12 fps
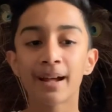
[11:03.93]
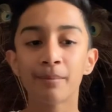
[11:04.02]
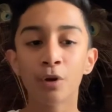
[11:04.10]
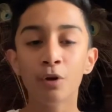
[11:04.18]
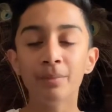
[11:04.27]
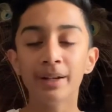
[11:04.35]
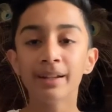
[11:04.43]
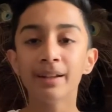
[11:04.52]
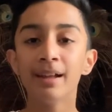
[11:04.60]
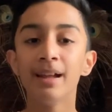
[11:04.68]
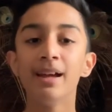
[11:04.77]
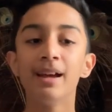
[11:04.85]
that
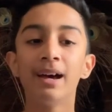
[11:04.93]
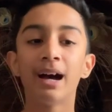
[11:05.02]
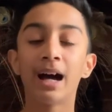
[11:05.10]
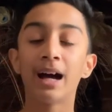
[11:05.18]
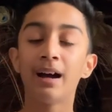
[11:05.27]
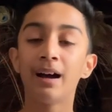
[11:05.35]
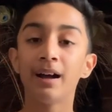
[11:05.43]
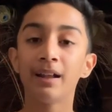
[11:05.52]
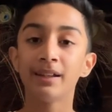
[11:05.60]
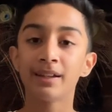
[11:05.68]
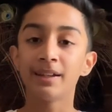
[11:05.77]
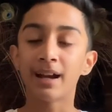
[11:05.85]
moment,
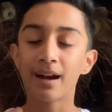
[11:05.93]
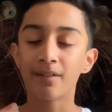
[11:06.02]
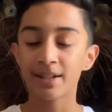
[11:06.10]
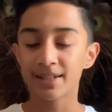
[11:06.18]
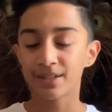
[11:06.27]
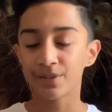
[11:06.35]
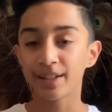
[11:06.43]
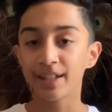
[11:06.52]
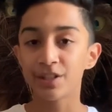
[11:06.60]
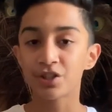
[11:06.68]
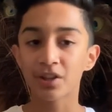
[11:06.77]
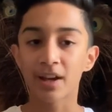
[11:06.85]
our history
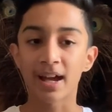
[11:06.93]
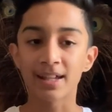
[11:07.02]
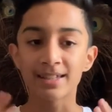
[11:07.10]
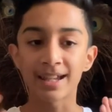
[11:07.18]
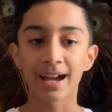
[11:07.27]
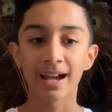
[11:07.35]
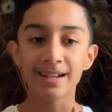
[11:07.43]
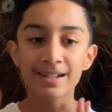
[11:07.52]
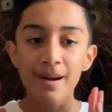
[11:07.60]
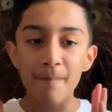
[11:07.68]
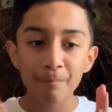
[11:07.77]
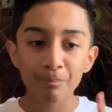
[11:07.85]
teacher has had